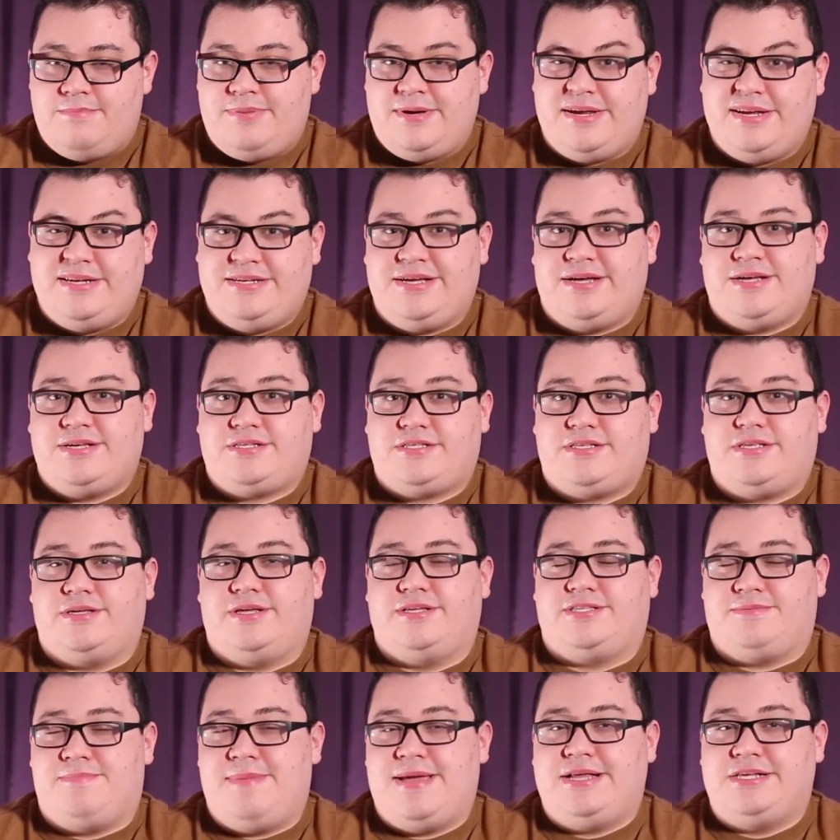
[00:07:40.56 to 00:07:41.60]
it does
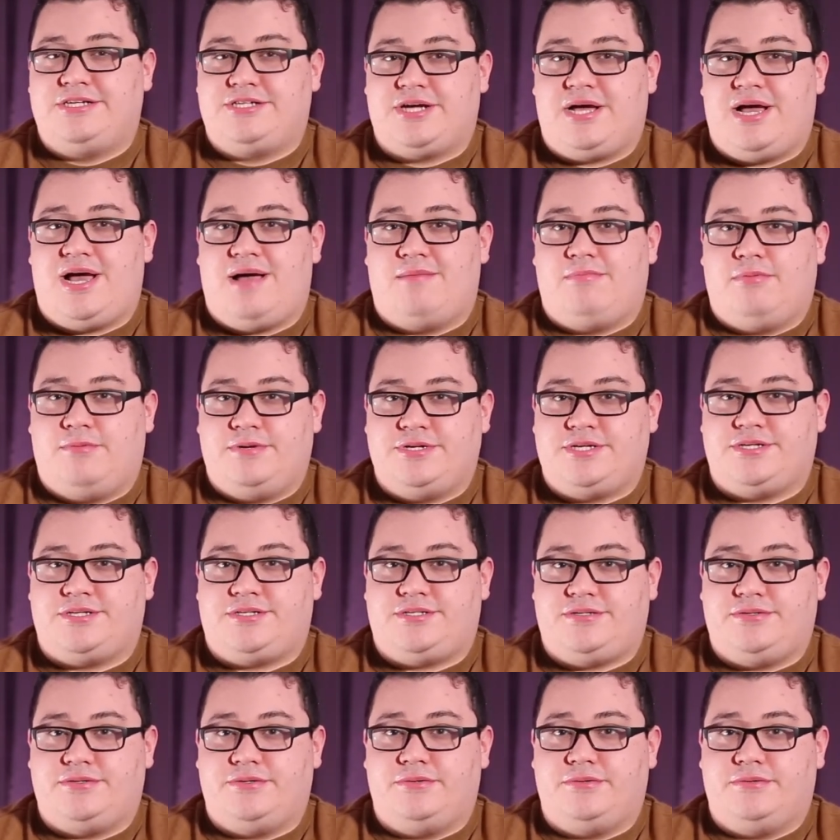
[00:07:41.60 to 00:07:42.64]
its main job, which is
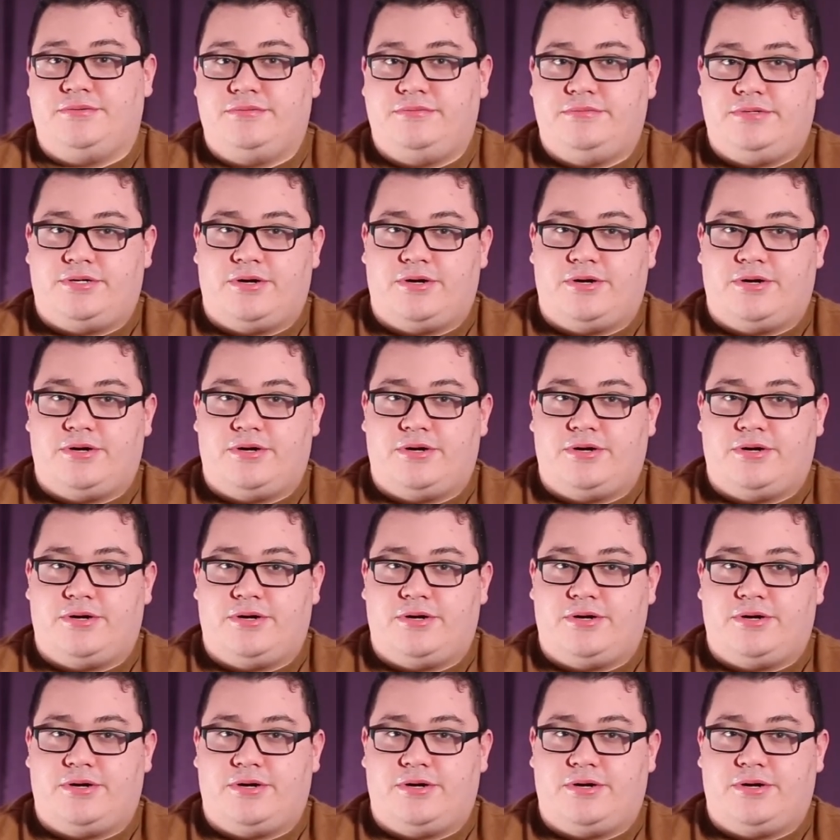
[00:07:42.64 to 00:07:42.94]
to